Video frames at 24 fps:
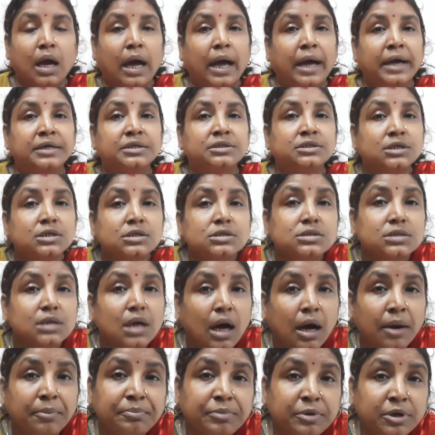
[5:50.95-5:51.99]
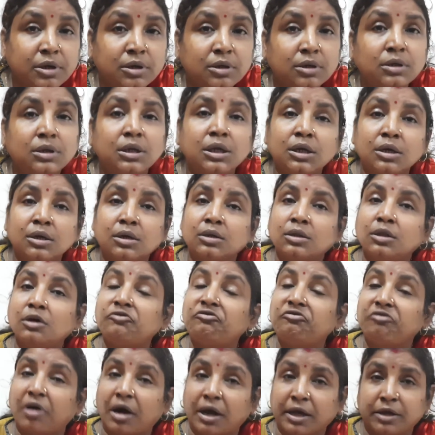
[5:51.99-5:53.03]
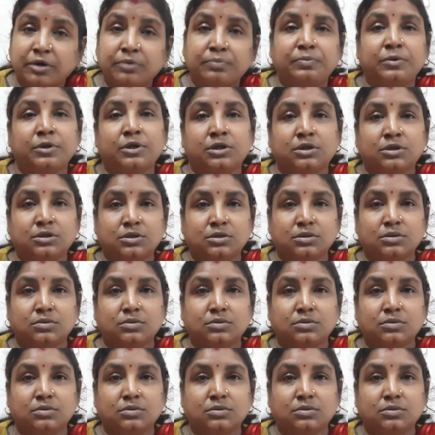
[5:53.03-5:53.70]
I just appear near the fireplace."